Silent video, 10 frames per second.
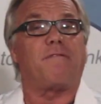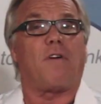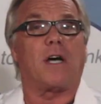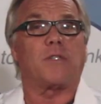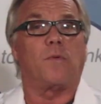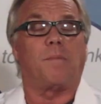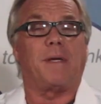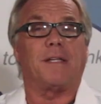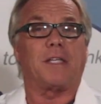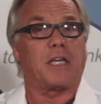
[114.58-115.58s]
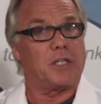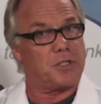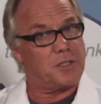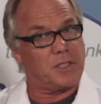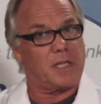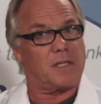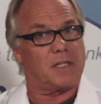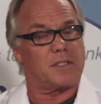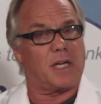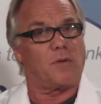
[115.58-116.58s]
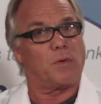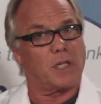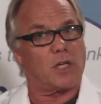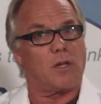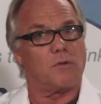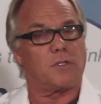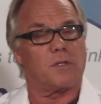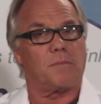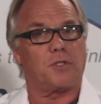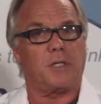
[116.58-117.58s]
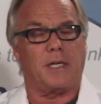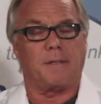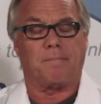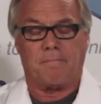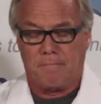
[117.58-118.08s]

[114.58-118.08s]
faucet would be at the kitchen sink, let's say, really close to the machine.